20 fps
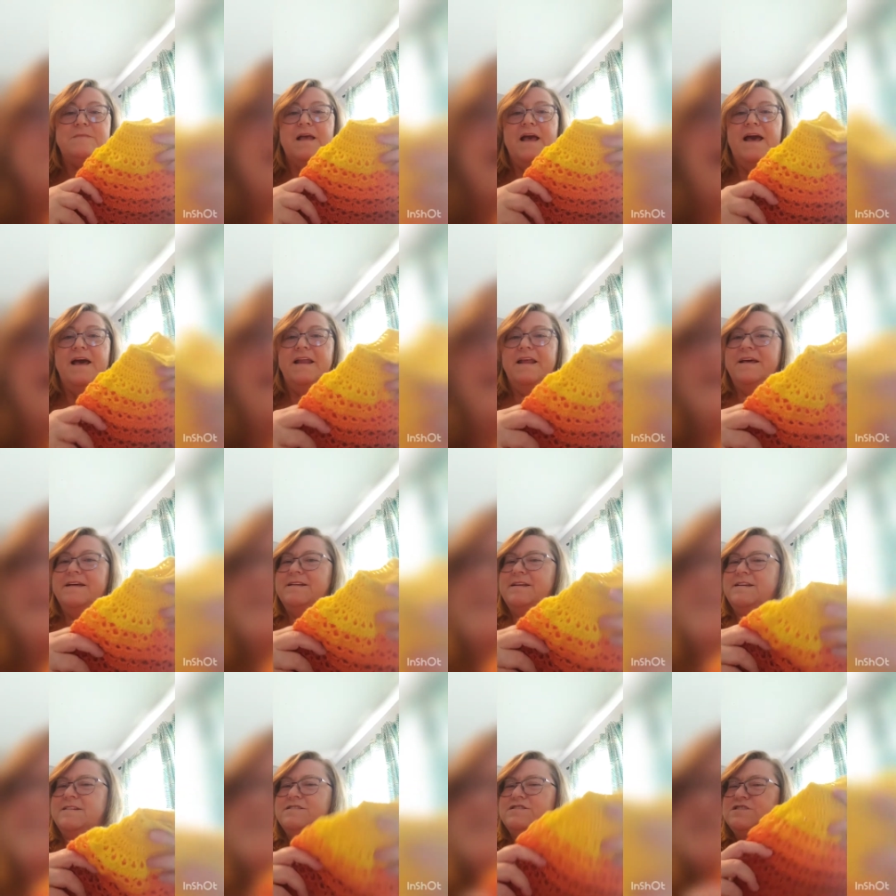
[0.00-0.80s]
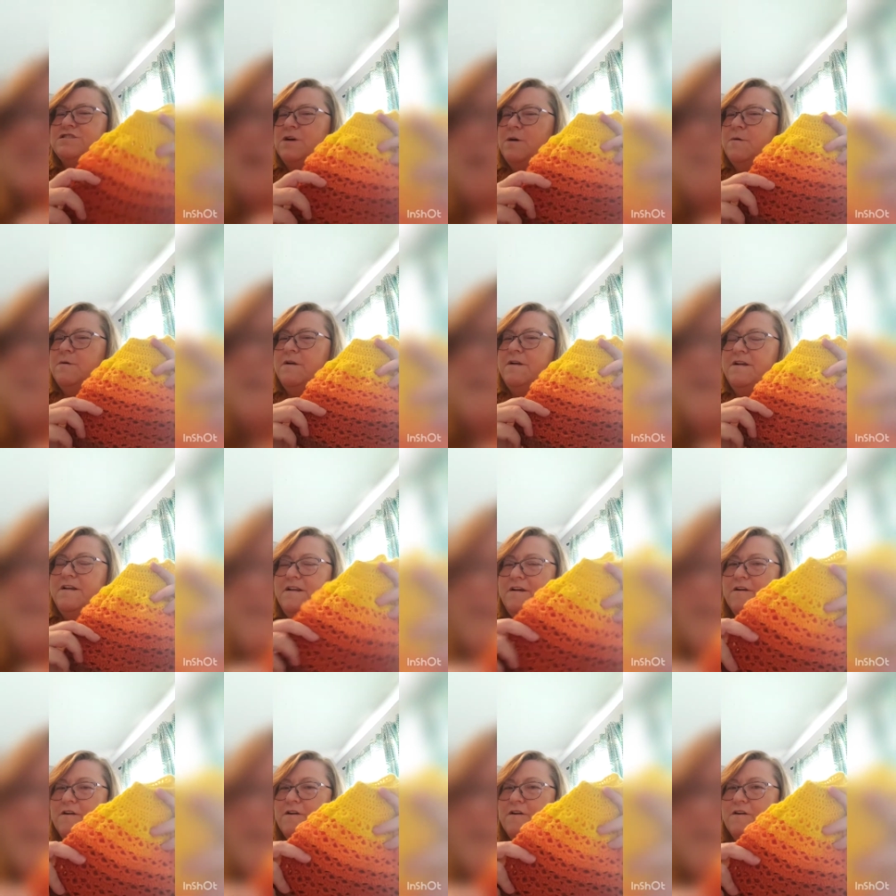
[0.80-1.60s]
and it is shown in
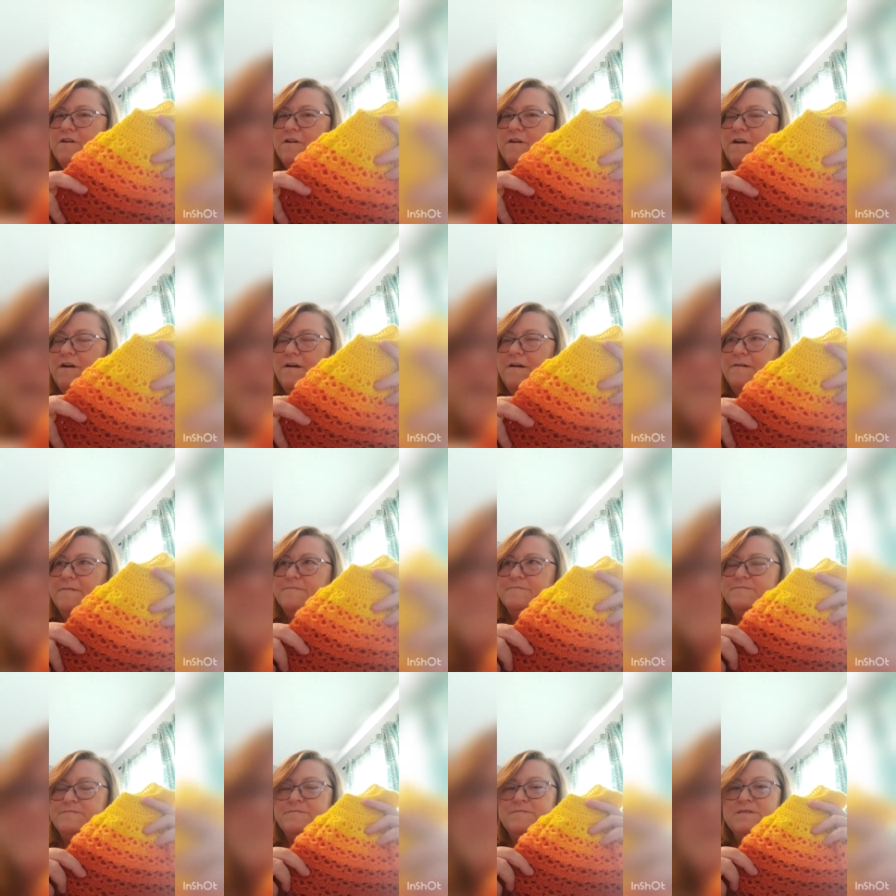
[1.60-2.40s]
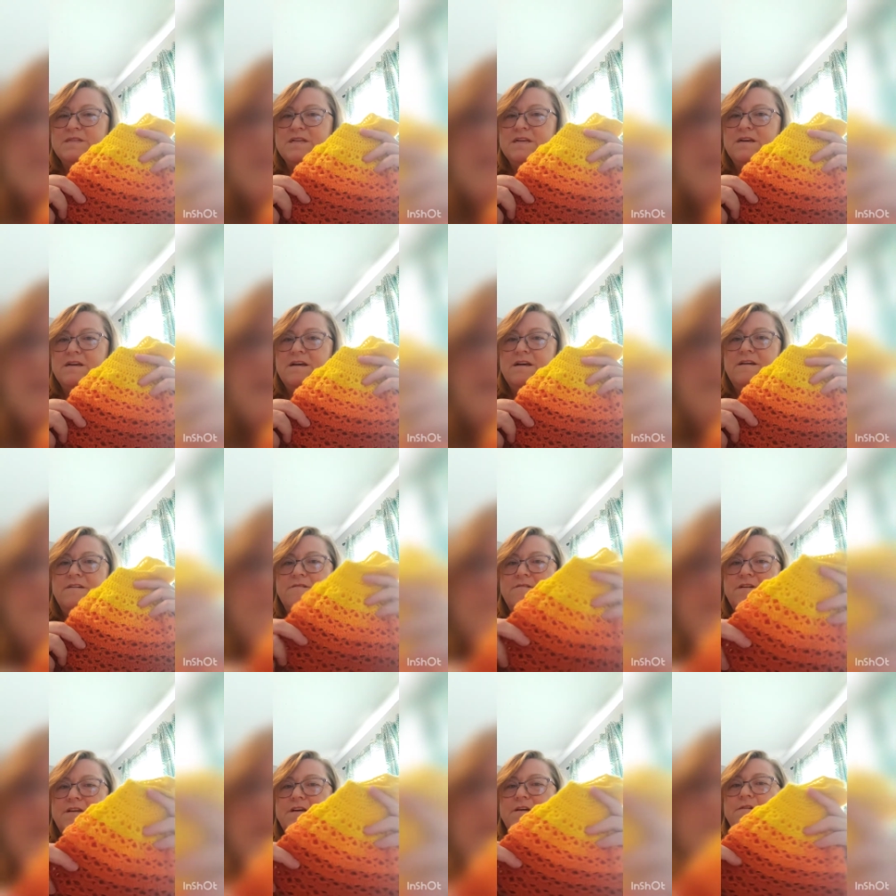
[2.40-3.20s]
her
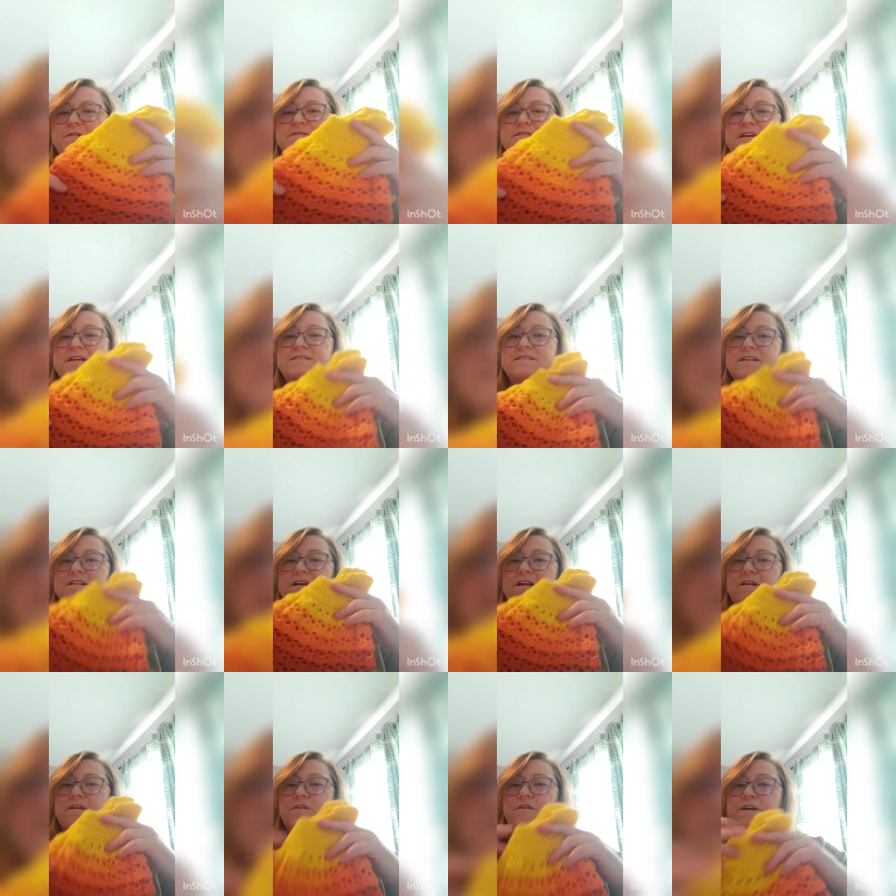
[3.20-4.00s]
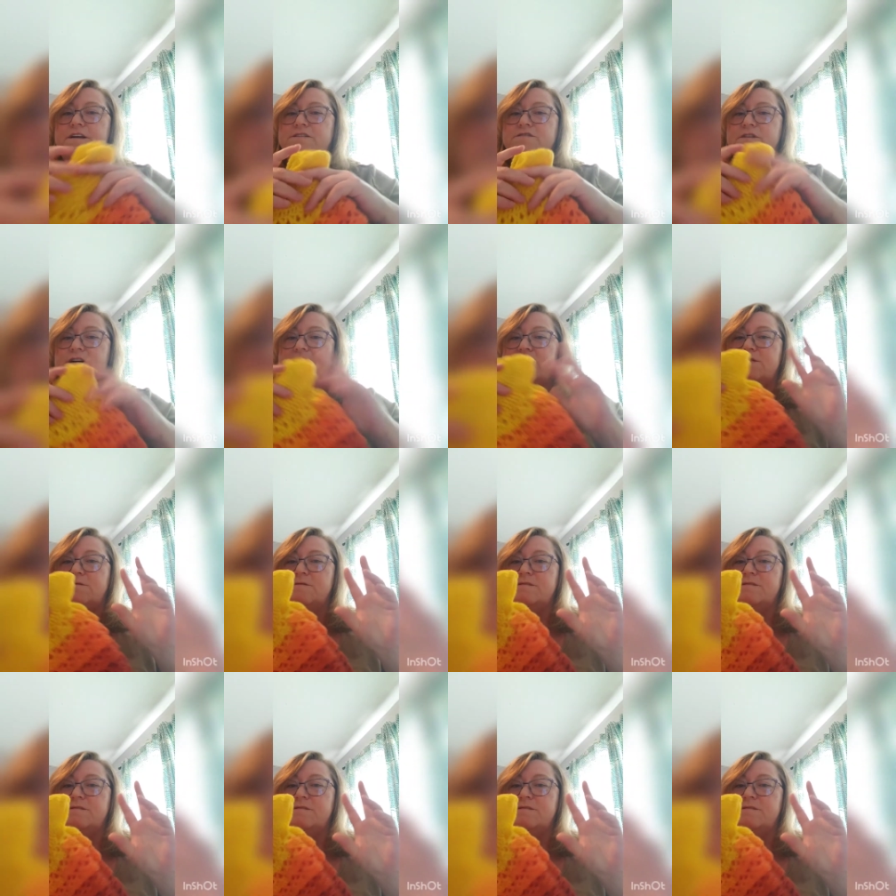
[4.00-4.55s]
videos as a little green dress